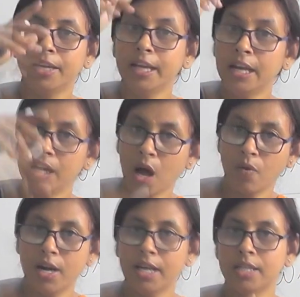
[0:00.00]
Till
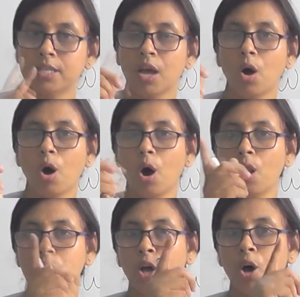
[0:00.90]
nowadays,
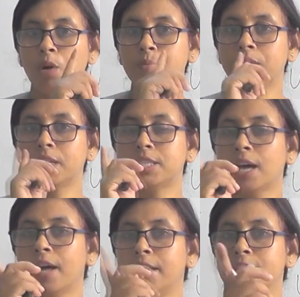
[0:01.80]
all the objects
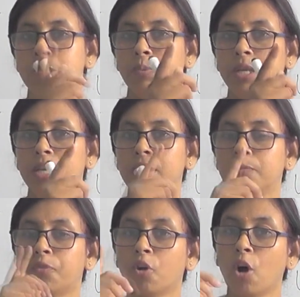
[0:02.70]
are
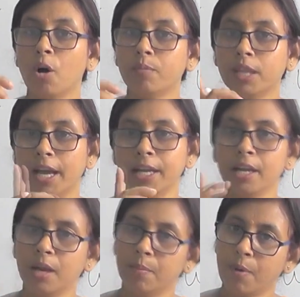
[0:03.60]
spinning from
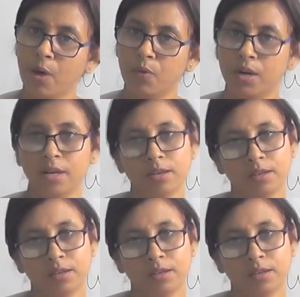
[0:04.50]
that power.